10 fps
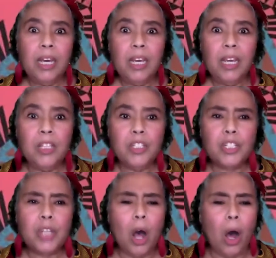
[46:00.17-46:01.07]
he
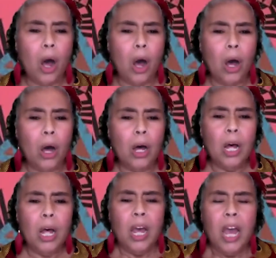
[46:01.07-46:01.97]
saw
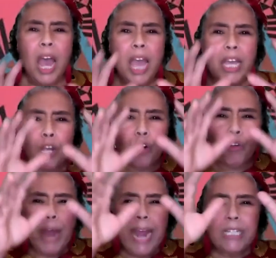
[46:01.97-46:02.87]
a
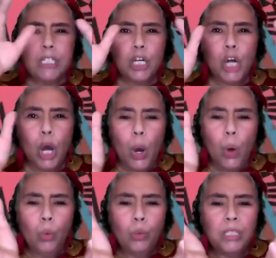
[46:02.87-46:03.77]
great
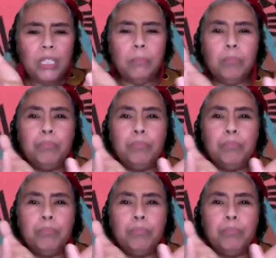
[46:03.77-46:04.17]
golden,